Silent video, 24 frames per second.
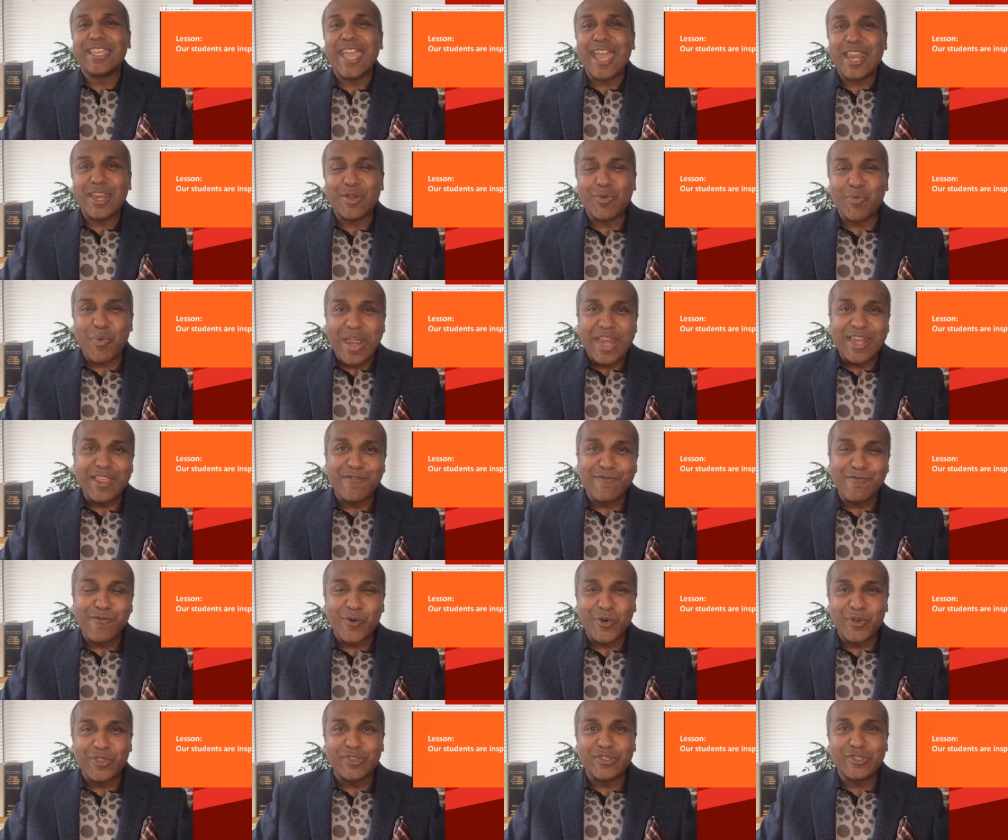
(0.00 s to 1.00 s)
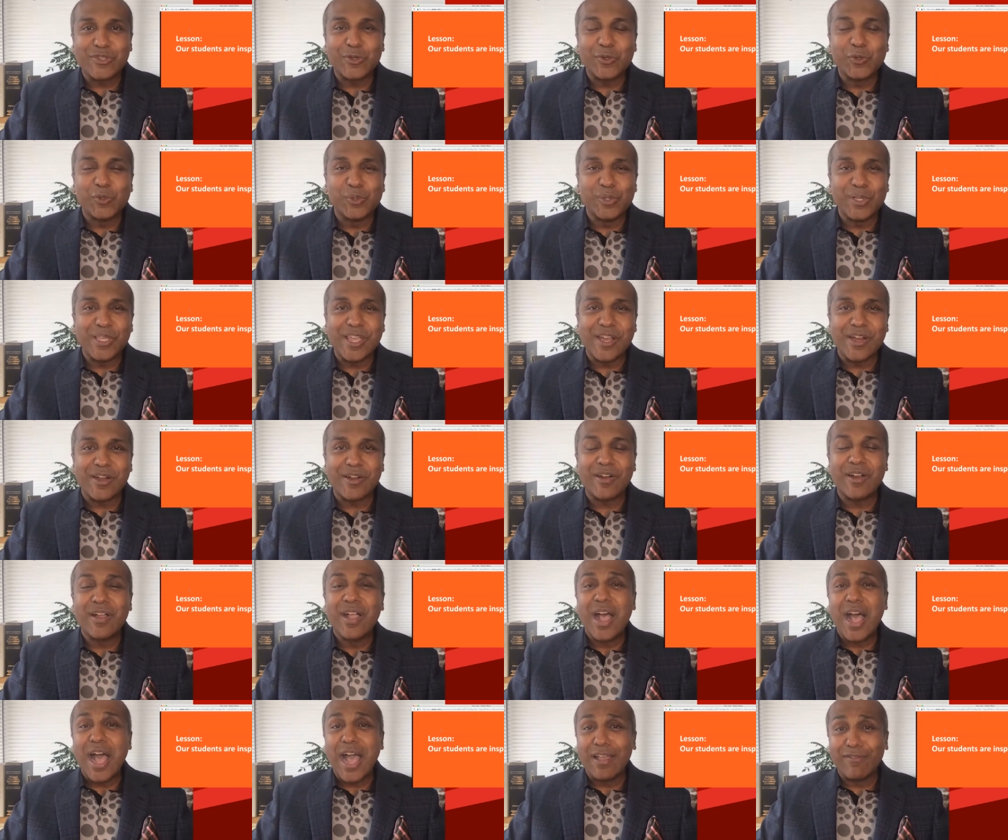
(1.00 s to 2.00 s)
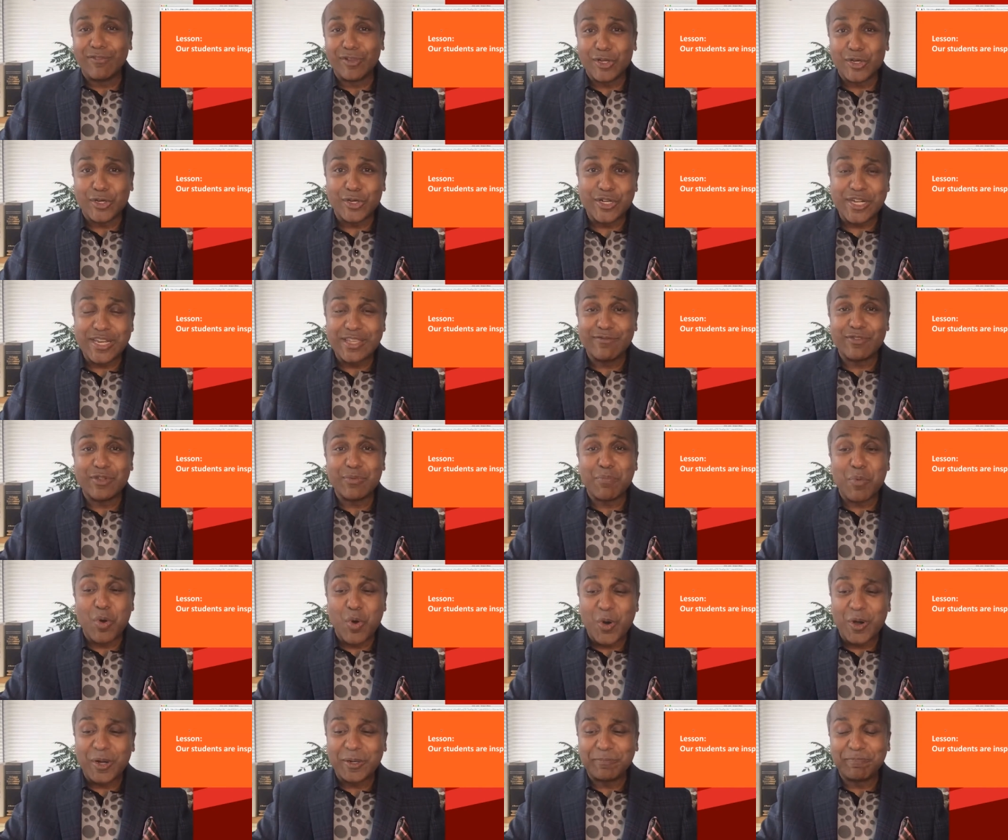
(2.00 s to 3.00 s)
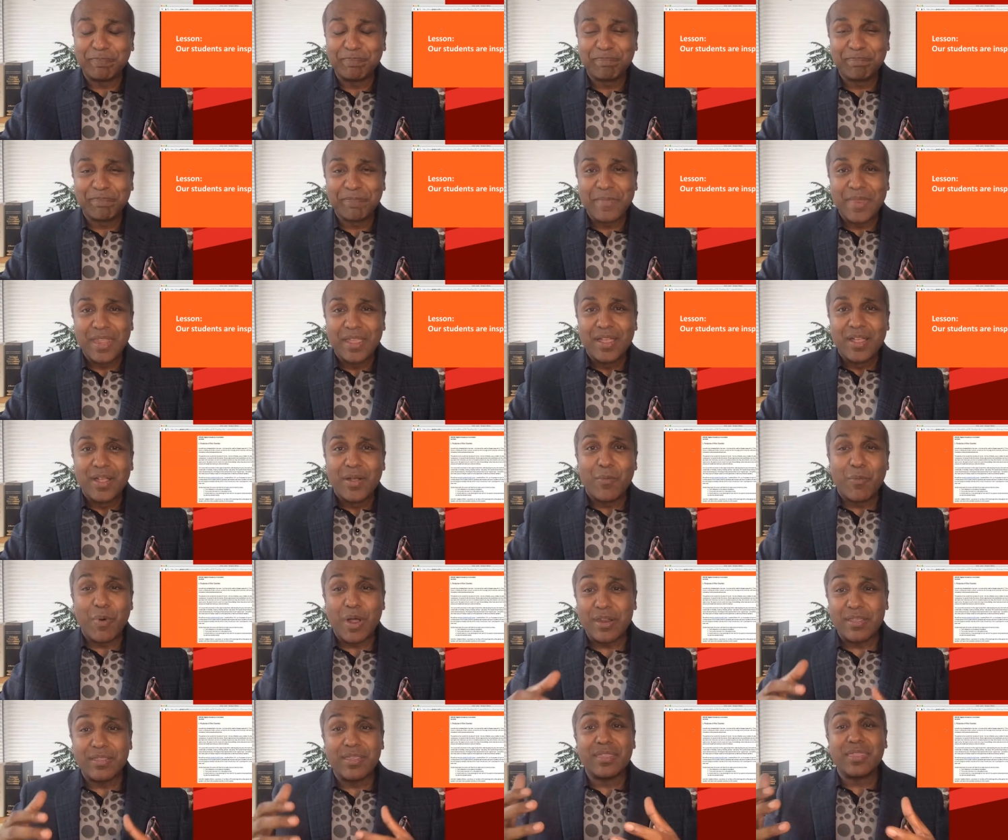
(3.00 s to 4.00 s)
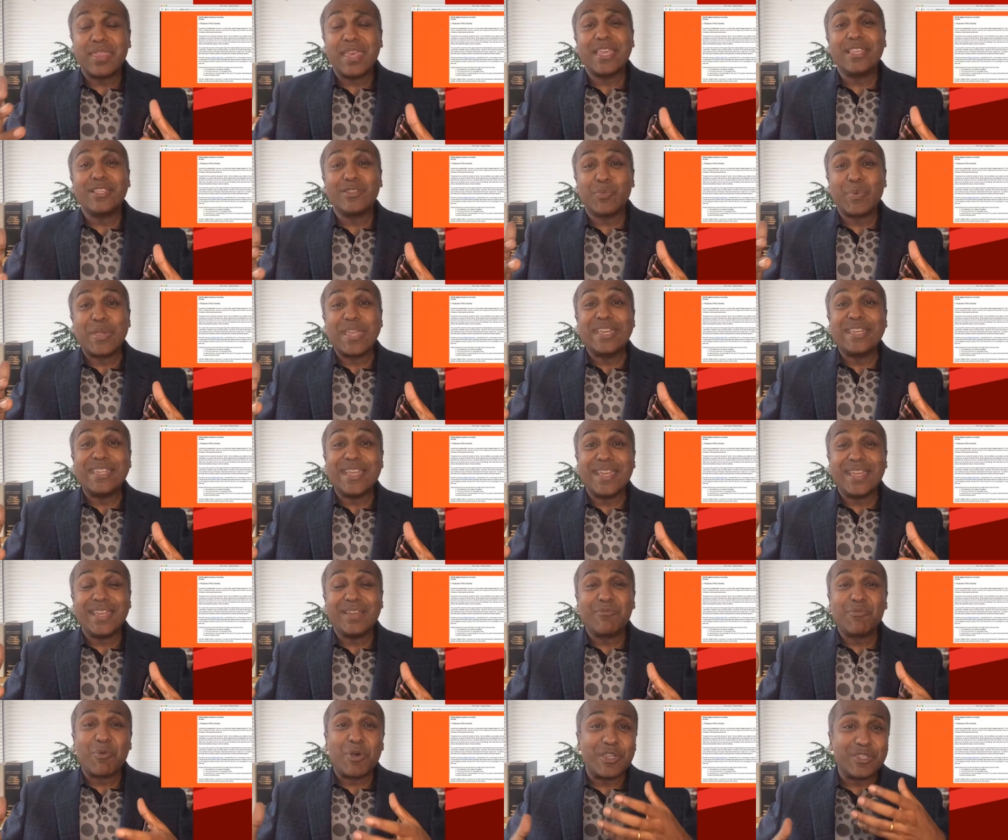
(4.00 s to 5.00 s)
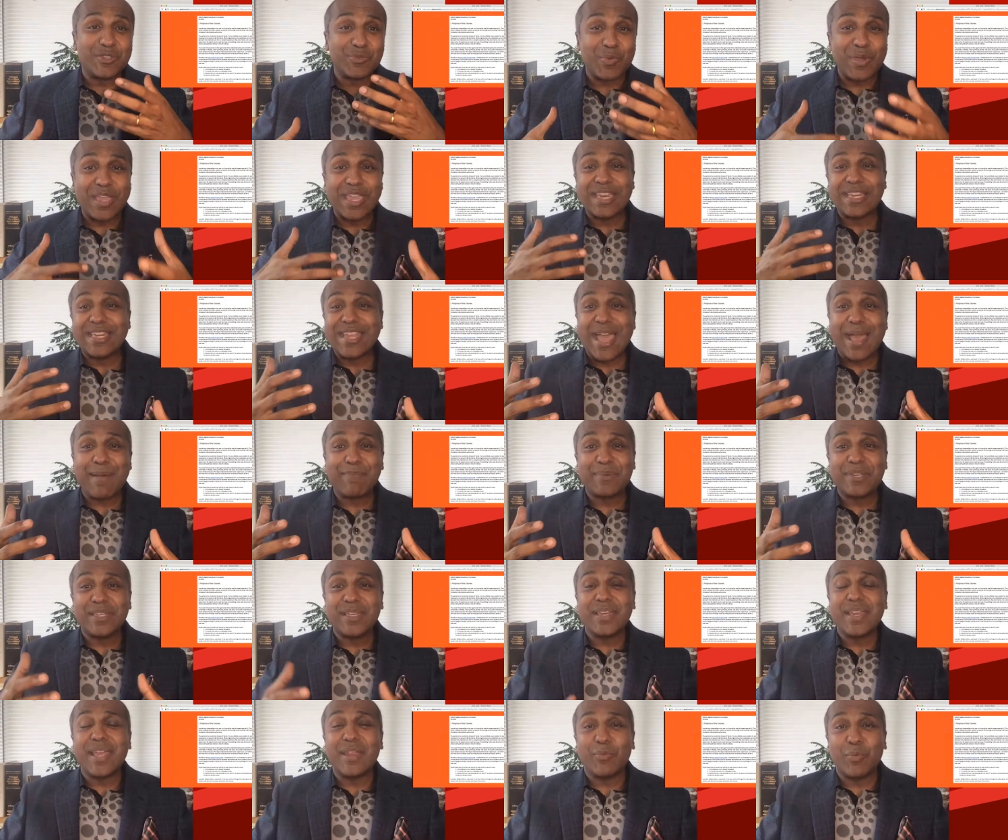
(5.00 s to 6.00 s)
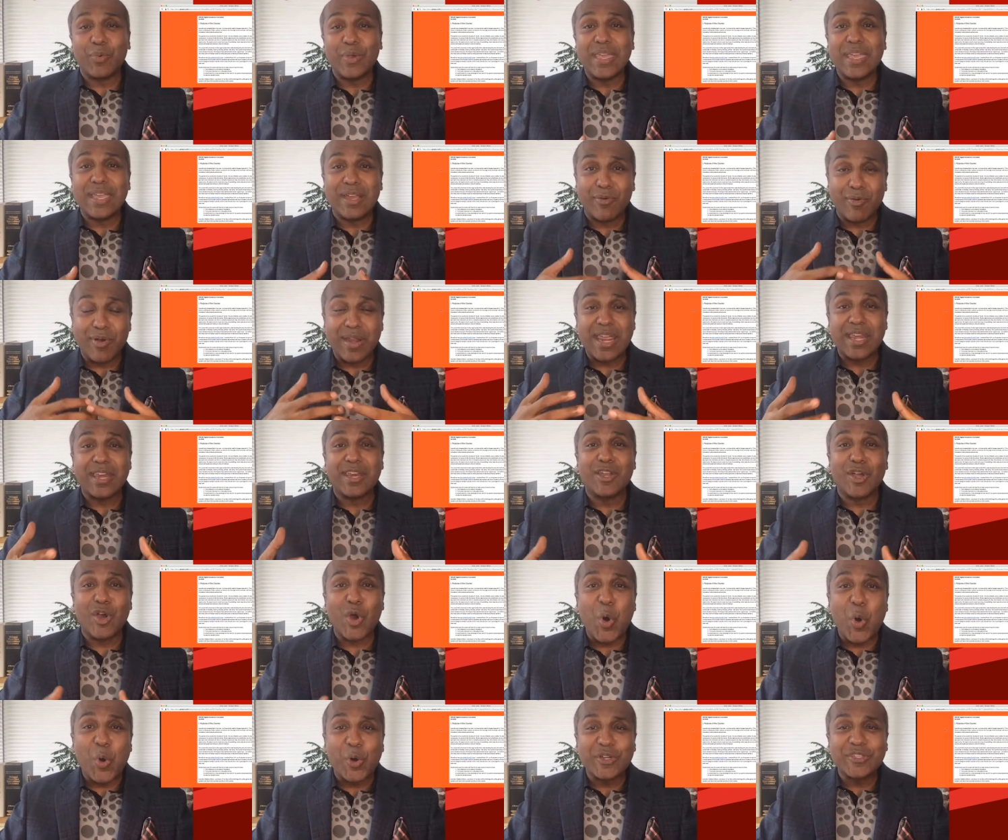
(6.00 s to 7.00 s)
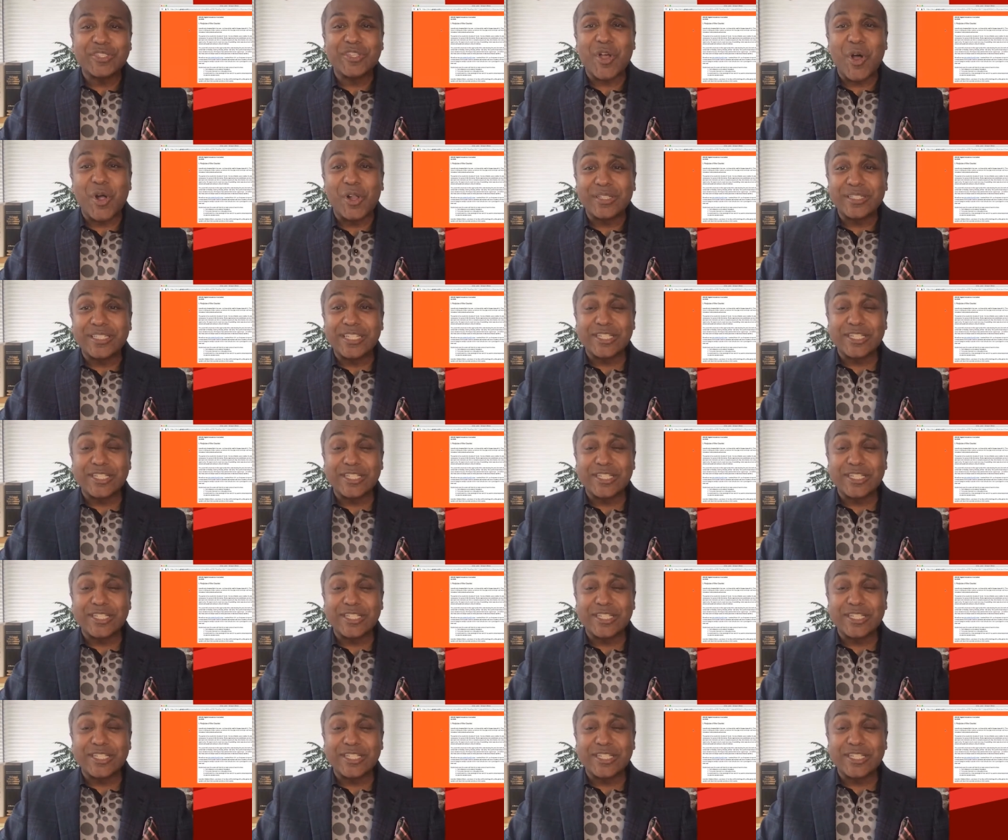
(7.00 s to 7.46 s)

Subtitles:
getting ready for the school year, I've learned even more. One of the things we did was we adapted and we created a course called